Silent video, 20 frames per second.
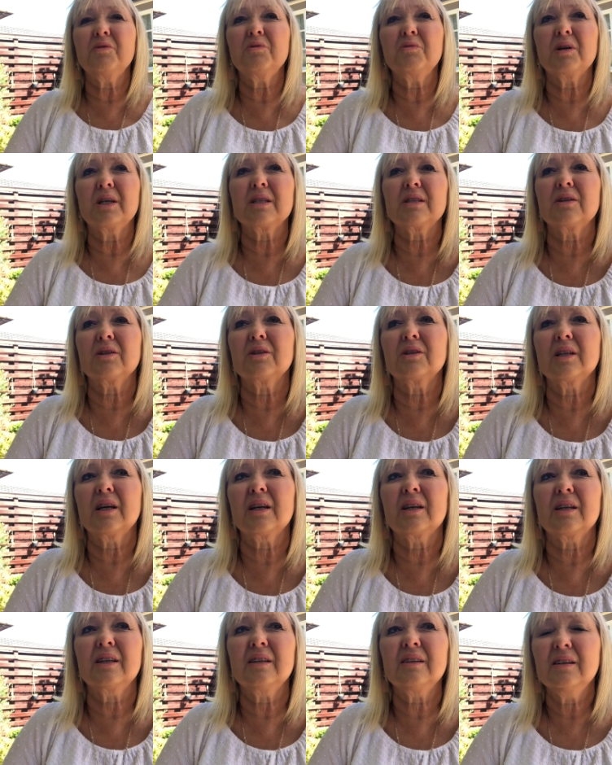always known
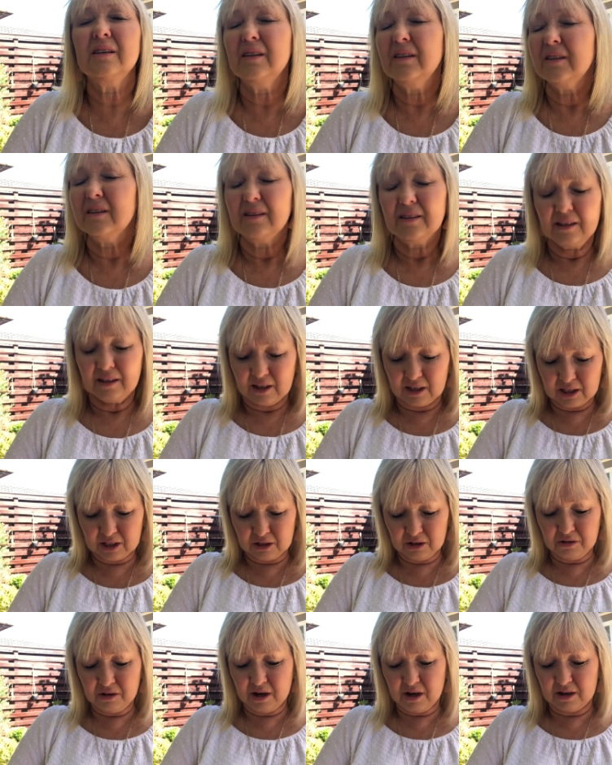that here. I
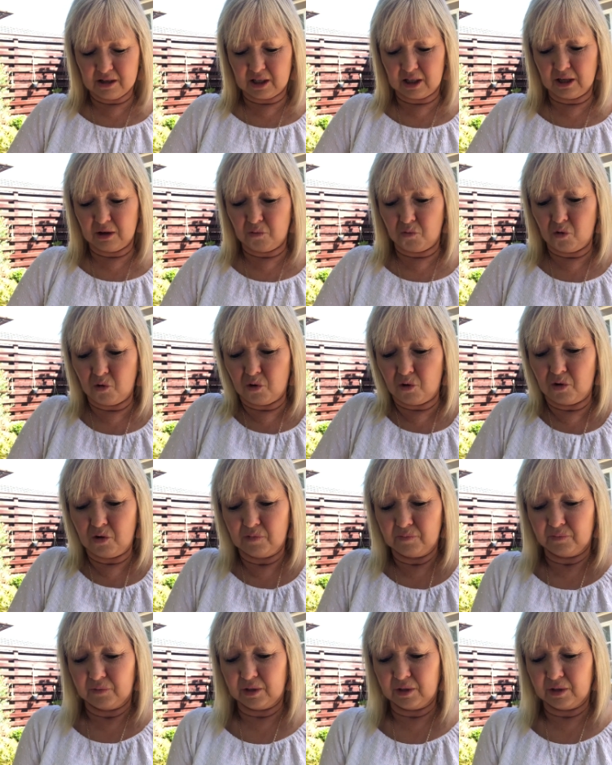still don't see war.